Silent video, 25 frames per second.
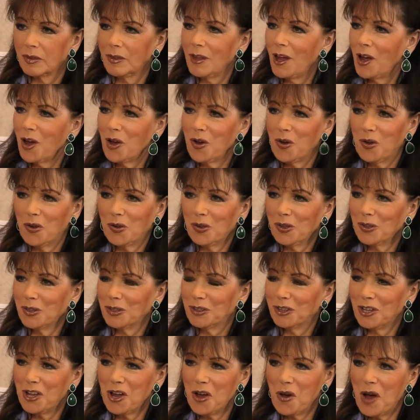No.
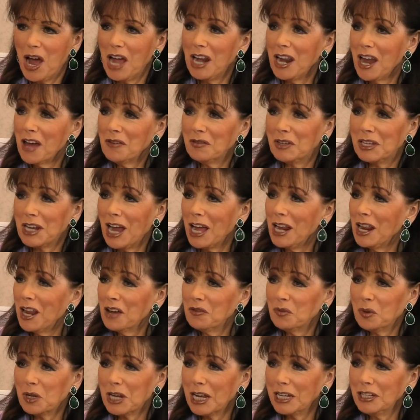Yeah. No, I love it. I
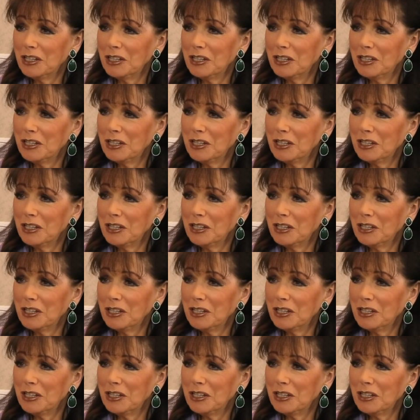love what I